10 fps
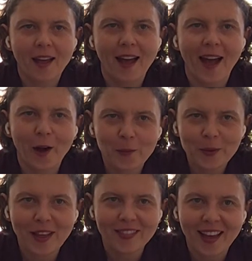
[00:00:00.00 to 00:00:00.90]
I hope
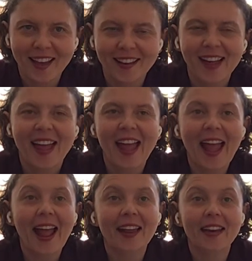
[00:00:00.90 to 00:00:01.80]
you get that.
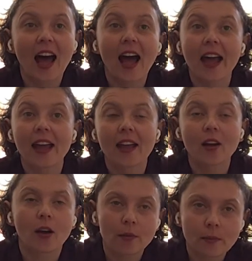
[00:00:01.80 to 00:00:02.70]
And
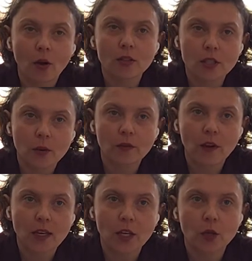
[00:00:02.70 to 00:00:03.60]
I am also
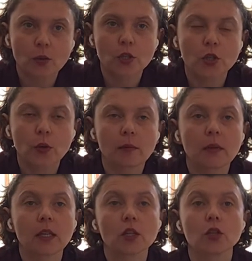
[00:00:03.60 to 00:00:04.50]
inviting you to join me